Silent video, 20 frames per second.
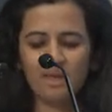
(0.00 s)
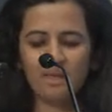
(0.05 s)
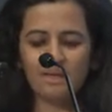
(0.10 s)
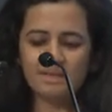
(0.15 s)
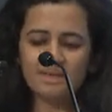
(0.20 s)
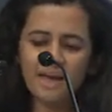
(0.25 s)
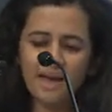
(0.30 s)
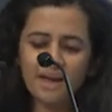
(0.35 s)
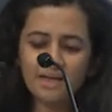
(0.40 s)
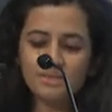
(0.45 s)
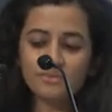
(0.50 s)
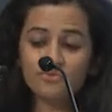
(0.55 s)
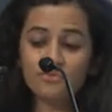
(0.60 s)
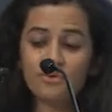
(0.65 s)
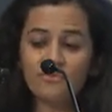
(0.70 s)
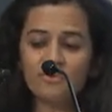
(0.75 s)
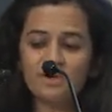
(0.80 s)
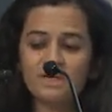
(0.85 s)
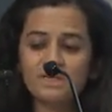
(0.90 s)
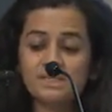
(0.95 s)
It has
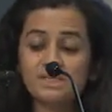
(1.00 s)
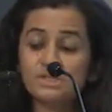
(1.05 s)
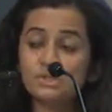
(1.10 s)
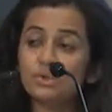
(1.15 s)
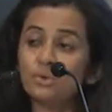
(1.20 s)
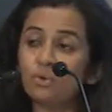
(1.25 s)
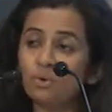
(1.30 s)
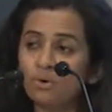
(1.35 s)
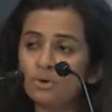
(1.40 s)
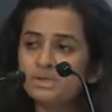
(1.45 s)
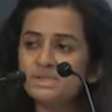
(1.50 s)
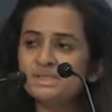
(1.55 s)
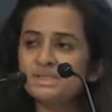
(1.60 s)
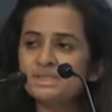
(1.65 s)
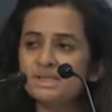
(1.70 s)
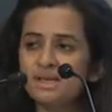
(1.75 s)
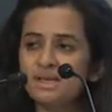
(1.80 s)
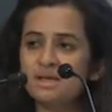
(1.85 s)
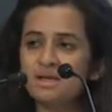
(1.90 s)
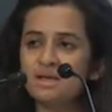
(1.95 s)
reversed
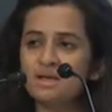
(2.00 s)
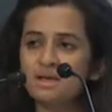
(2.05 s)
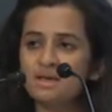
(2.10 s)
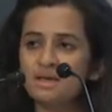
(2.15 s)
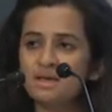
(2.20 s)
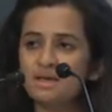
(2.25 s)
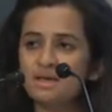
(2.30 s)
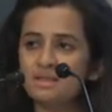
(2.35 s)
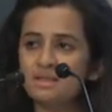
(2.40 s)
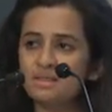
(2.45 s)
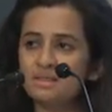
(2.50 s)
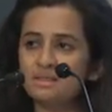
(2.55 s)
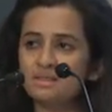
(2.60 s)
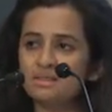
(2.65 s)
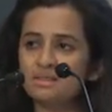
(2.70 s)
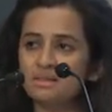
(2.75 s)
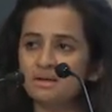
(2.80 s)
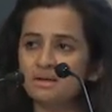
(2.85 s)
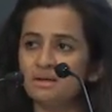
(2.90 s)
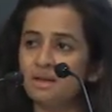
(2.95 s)
course
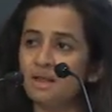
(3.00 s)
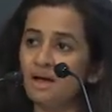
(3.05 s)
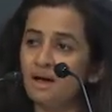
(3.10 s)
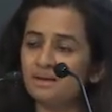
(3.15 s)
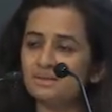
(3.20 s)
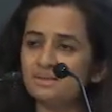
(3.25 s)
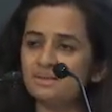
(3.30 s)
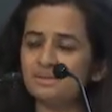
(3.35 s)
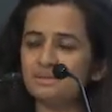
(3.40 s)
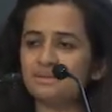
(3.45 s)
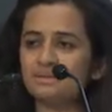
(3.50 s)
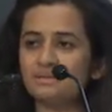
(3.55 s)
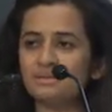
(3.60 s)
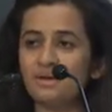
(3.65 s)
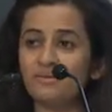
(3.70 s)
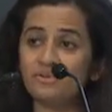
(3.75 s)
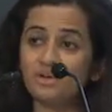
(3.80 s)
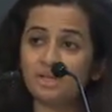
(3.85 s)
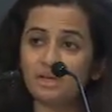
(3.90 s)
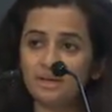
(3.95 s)
in the last
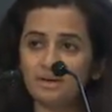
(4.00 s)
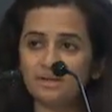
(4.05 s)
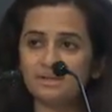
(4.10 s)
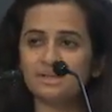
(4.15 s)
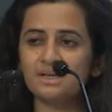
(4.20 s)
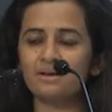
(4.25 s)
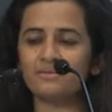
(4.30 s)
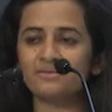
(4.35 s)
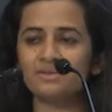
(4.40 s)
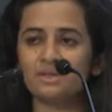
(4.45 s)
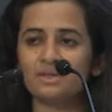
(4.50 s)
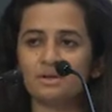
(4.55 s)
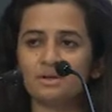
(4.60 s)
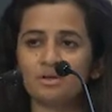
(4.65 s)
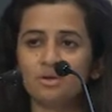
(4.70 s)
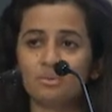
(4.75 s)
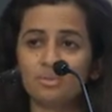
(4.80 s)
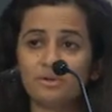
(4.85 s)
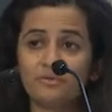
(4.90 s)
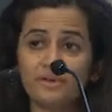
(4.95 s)
several years after the
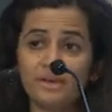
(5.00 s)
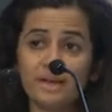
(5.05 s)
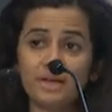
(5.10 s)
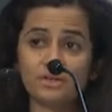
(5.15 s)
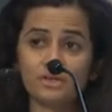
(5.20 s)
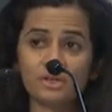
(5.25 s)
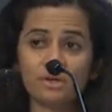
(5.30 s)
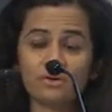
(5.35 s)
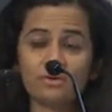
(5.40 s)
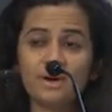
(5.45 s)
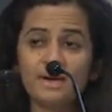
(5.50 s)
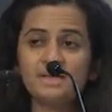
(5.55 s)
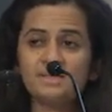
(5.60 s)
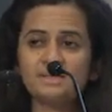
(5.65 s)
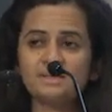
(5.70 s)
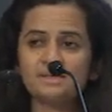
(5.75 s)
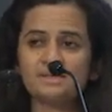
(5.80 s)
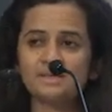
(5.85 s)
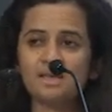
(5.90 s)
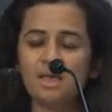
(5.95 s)
global financial
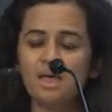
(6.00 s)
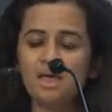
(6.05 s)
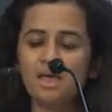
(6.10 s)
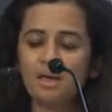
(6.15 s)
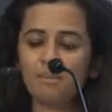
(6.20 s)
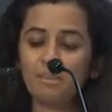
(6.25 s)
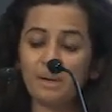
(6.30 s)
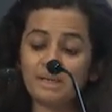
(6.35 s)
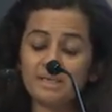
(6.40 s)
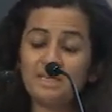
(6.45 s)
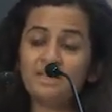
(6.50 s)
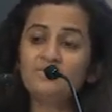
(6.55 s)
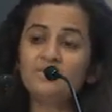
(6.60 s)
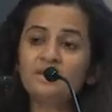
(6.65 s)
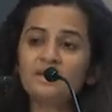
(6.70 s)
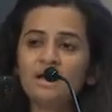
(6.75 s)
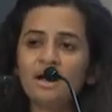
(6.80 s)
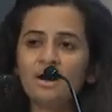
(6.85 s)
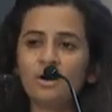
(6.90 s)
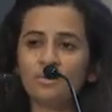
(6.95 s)
crisis, but
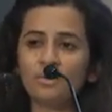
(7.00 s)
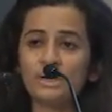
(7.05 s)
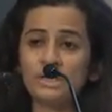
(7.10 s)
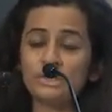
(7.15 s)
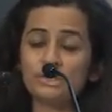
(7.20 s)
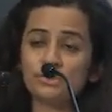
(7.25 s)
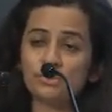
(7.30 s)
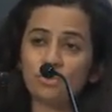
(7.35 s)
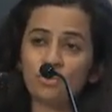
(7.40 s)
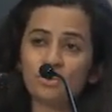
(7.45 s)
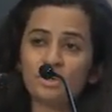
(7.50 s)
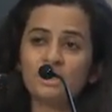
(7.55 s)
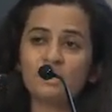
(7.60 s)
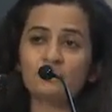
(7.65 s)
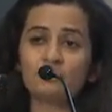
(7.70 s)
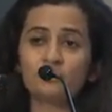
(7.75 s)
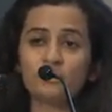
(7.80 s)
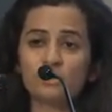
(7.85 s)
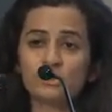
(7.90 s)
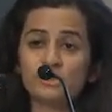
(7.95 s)
even now, it's only
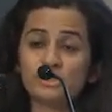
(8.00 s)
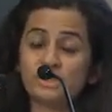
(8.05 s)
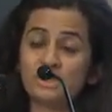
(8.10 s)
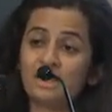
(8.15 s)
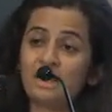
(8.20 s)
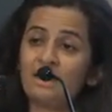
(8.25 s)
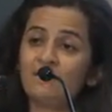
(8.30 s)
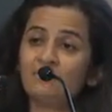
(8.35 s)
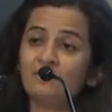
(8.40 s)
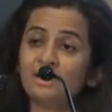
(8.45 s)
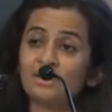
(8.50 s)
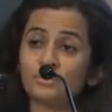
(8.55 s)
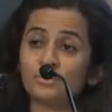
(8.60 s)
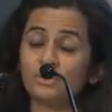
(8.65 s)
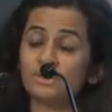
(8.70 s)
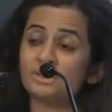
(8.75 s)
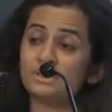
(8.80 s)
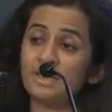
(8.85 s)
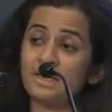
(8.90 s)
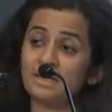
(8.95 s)
approached the level
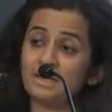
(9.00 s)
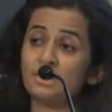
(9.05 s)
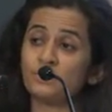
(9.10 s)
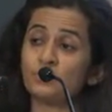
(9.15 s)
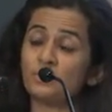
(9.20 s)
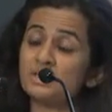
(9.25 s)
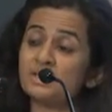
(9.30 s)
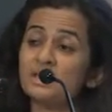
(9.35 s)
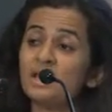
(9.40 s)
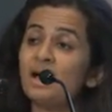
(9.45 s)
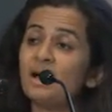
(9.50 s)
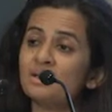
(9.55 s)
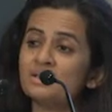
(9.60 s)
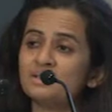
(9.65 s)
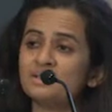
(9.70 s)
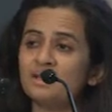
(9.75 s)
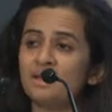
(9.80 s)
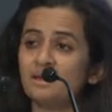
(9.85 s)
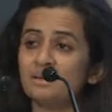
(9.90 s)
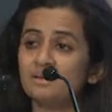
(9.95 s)
it was
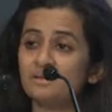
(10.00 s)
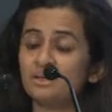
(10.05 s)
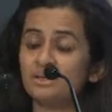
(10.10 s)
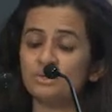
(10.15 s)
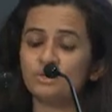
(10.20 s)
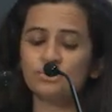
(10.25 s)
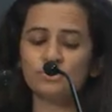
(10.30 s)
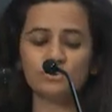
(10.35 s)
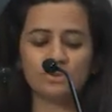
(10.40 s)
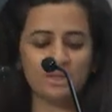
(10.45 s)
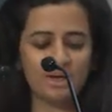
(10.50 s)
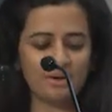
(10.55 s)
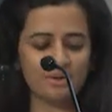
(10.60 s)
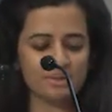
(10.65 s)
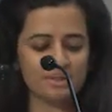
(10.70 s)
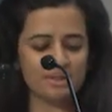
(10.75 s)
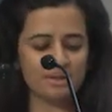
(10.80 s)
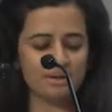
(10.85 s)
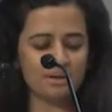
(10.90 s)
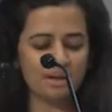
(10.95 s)
last at in
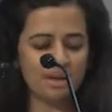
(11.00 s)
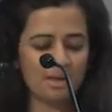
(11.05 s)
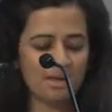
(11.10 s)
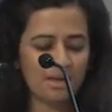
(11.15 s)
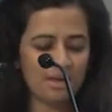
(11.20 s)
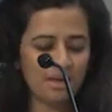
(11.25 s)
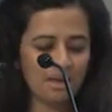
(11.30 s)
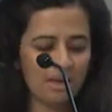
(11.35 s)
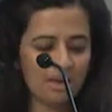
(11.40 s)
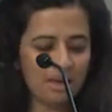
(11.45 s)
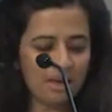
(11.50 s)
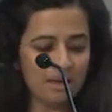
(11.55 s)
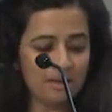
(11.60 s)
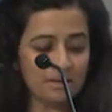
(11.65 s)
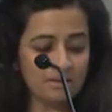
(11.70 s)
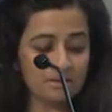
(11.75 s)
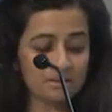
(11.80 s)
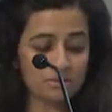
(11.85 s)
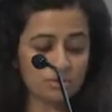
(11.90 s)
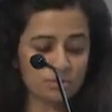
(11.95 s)

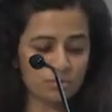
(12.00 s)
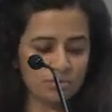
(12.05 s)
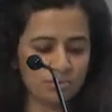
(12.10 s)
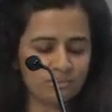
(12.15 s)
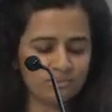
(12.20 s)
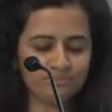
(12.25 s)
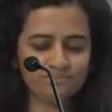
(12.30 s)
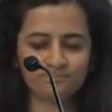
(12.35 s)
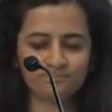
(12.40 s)
2002.